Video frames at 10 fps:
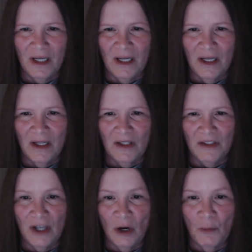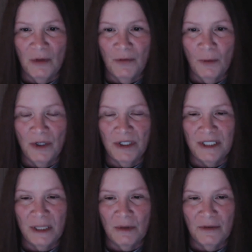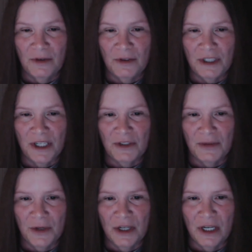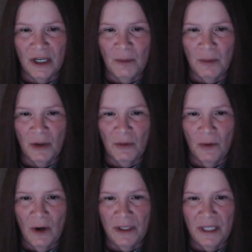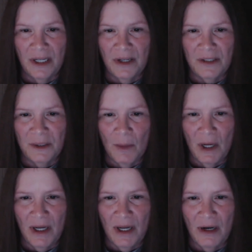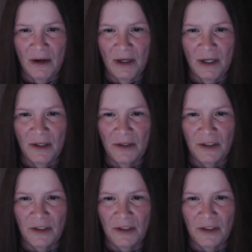So before December 1st, it's free to upload raw data to MyHeritage.